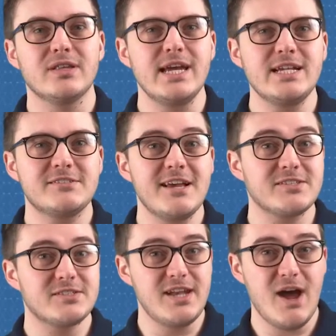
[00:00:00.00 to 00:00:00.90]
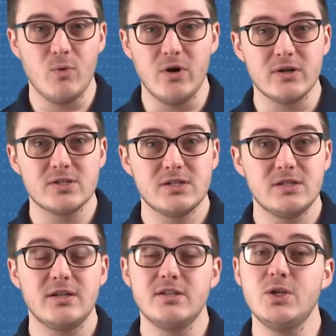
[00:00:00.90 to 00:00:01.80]
It tests networks.
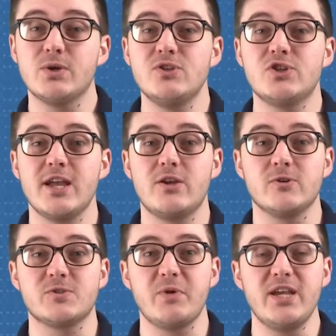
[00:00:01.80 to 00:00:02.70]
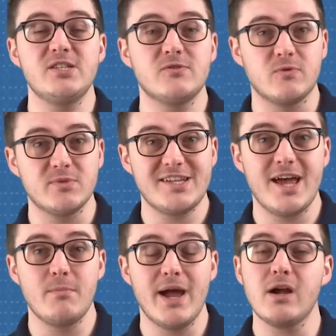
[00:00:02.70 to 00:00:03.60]
You can check your speeds from
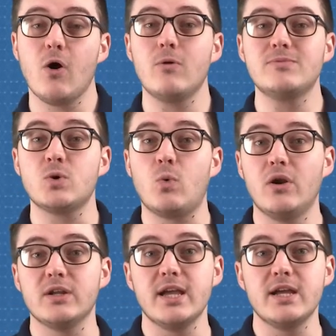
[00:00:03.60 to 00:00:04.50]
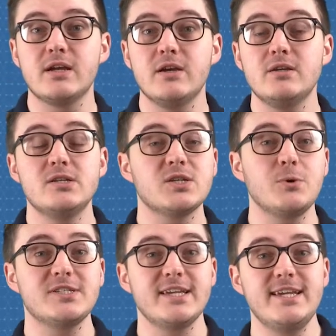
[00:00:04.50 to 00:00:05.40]
10 meg up to 1 gig, so
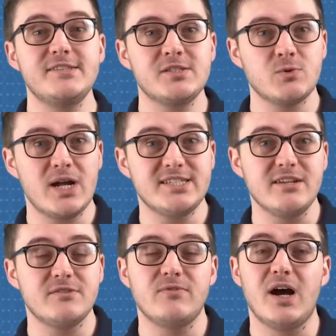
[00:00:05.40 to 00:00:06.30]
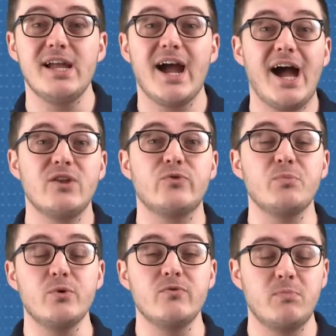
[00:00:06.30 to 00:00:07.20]
it's easy to identify and
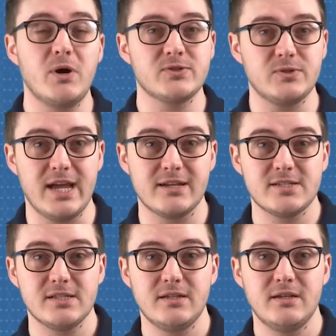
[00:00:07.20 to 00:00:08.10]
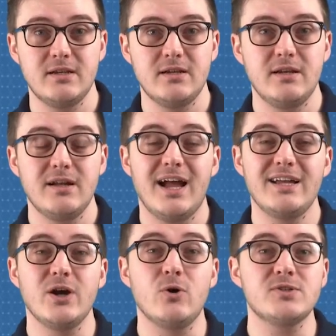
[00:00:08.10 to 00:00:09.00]
remove bottlenecks.
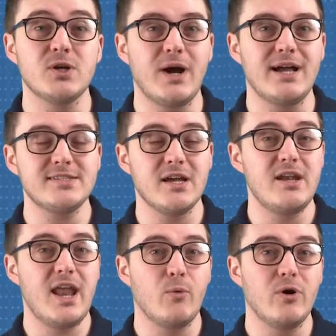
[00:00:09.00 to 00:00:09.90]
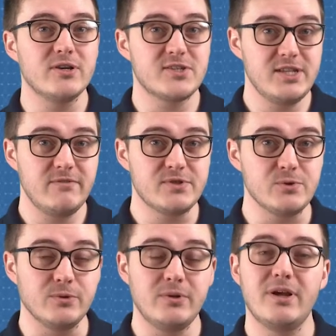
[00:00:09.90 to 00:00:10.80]
It also has a network sniff
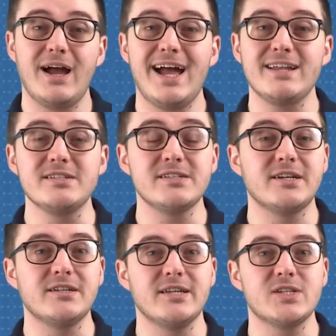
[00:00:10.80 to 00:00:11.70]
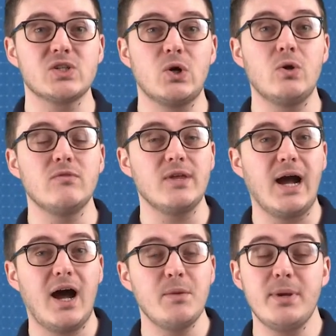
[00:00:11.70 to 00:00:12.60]
tool and can list all of the
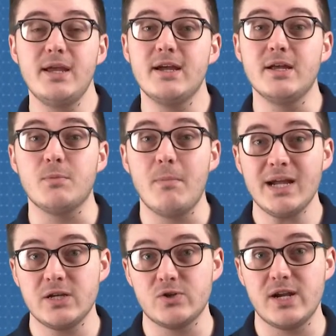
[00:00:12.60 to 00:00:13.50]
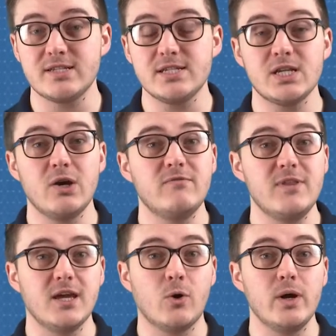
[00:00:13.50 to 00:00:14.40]
IP and MAC addresses of
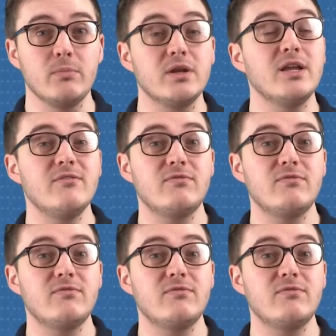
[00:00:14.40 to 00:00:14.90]
the equipment it